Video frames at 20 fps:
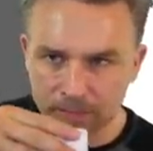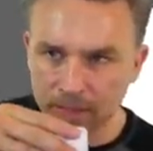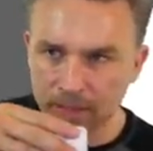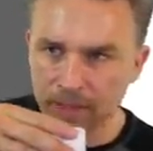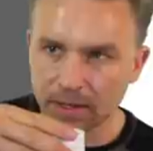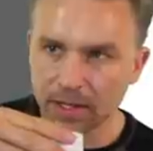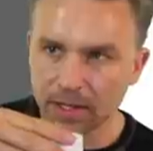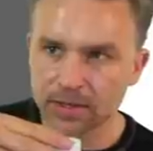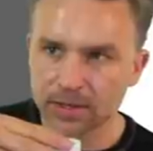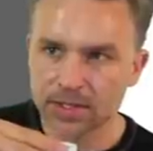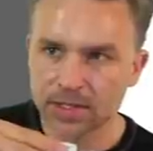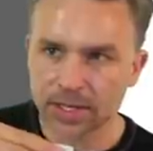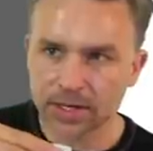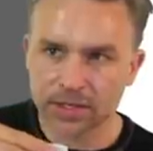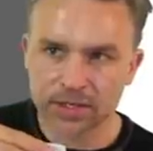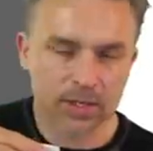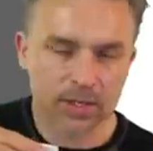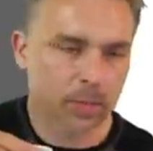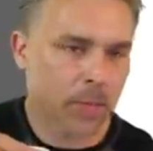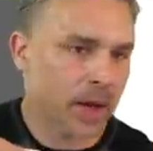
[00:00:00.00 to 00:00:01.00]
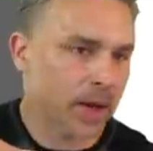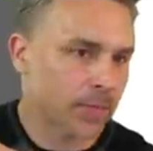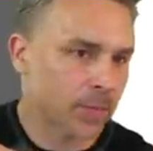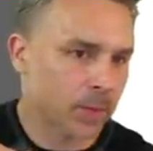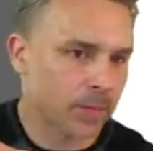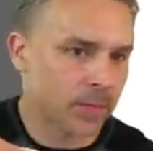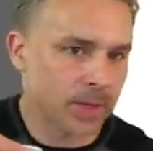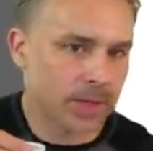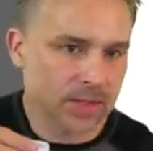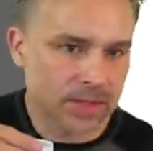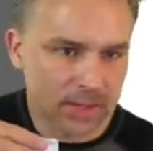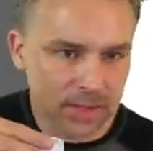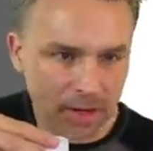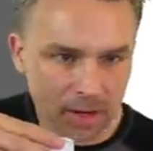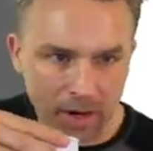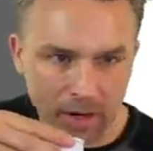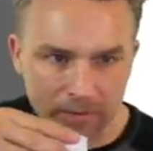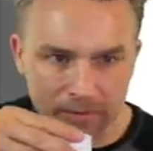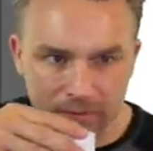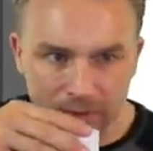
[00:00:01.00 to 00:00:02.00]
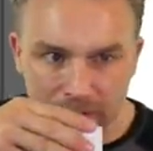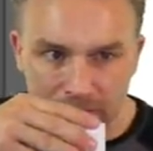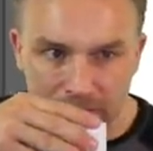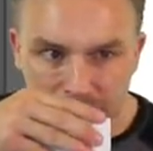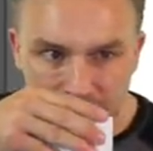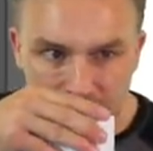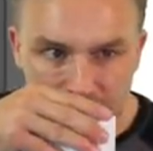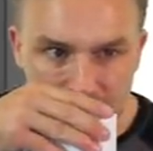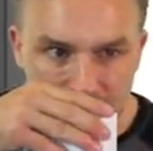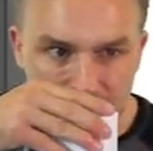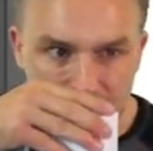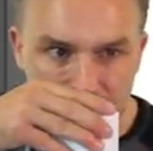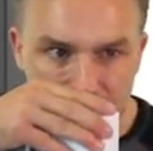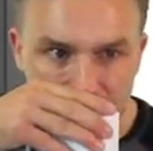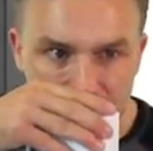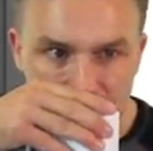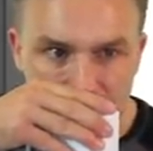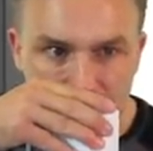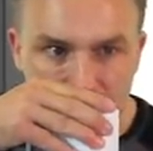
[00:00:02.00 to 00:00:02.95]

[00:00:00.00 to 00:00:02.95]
It's actually peppermint coffee, which is really good.